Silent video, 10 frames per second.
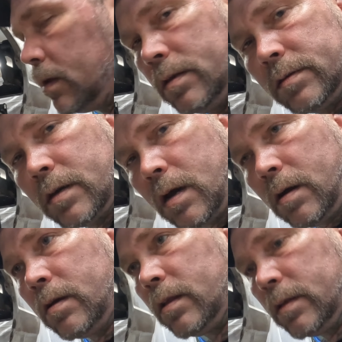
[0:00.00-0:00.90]

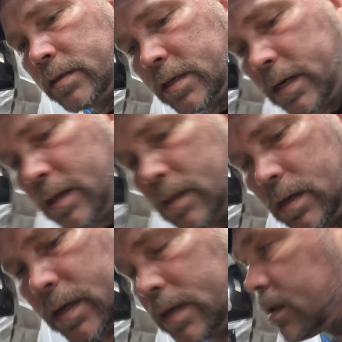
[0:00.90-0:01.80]
So let's take a
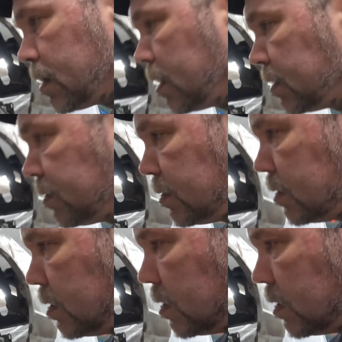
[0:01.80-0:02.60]
look at this.